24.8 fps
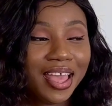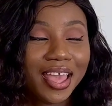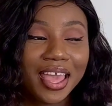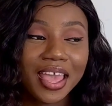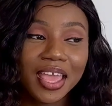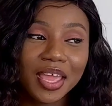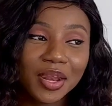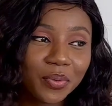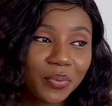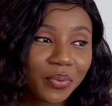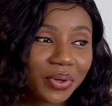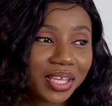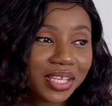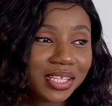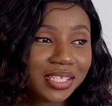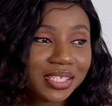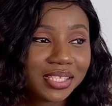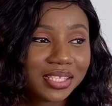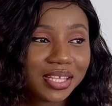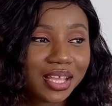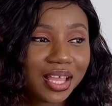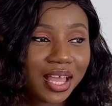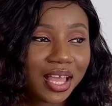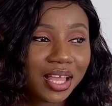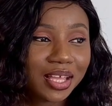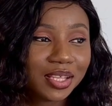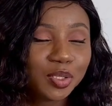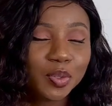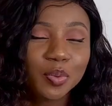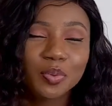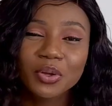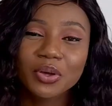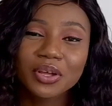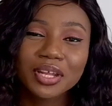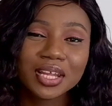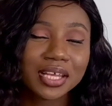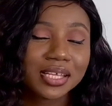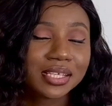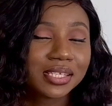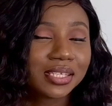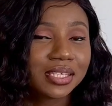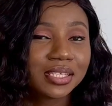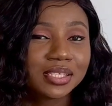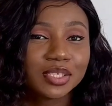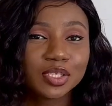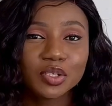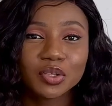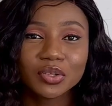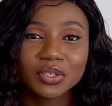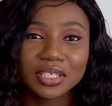Anyways, to be honest,
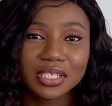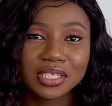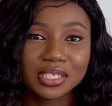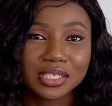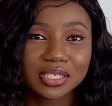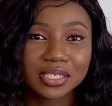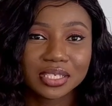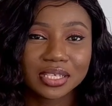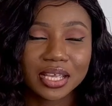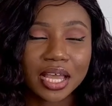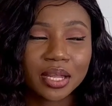it's not easy.